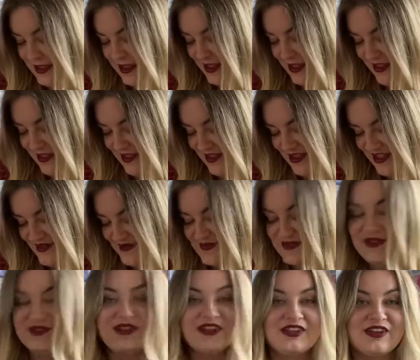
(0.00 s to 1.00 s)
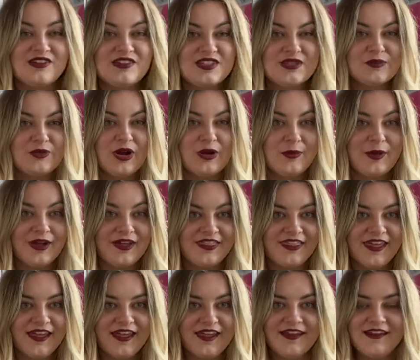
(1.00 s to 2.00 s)
So I'm going to go to the Primark
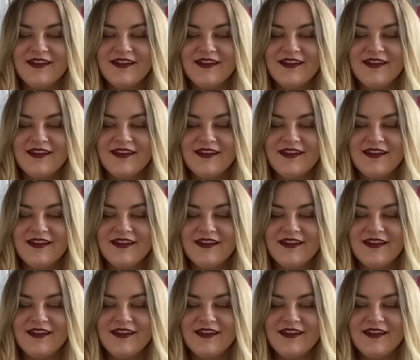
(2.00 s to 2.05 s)
there